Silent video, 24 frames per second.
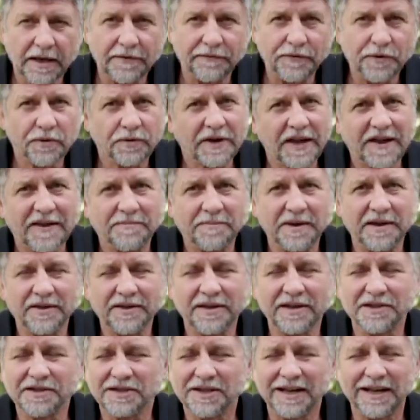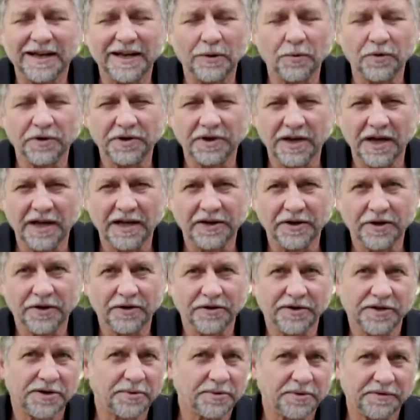If you gave me this, I would not know
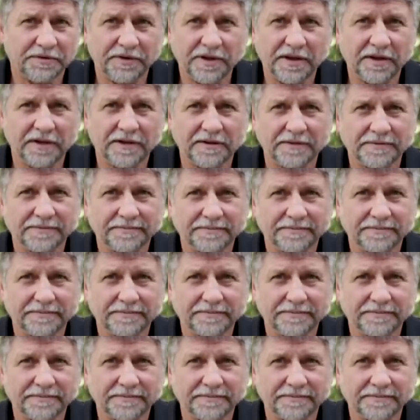this was vegan.